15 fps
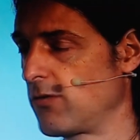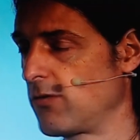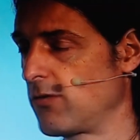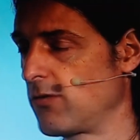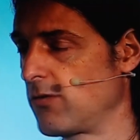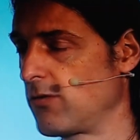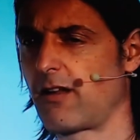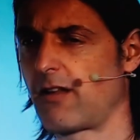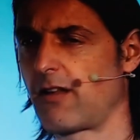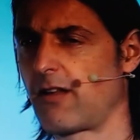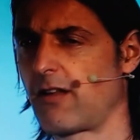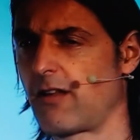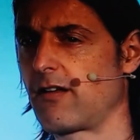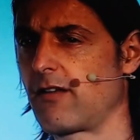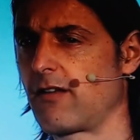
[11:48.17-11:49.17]
I think it's
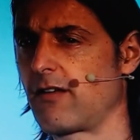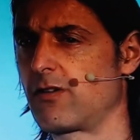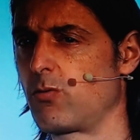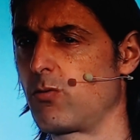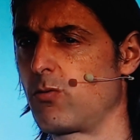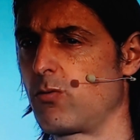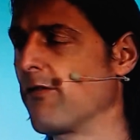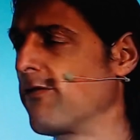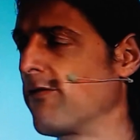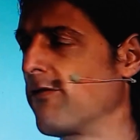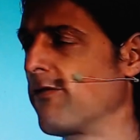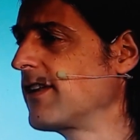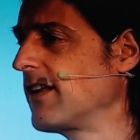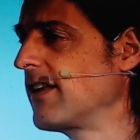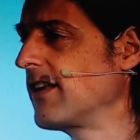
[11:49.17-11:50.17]
like 12,
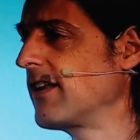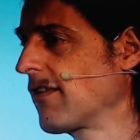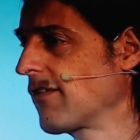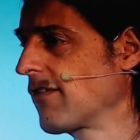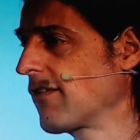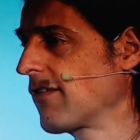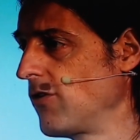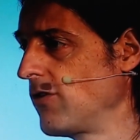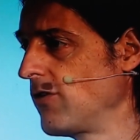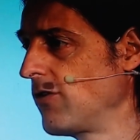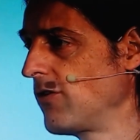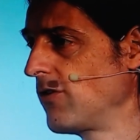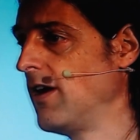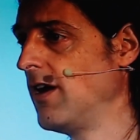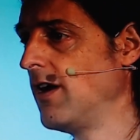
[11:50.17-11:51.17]
15 years ago,
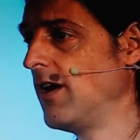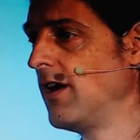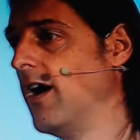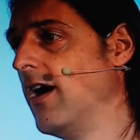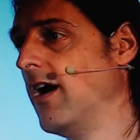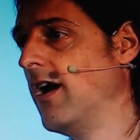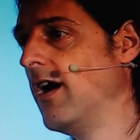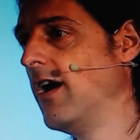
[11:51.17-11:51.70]
that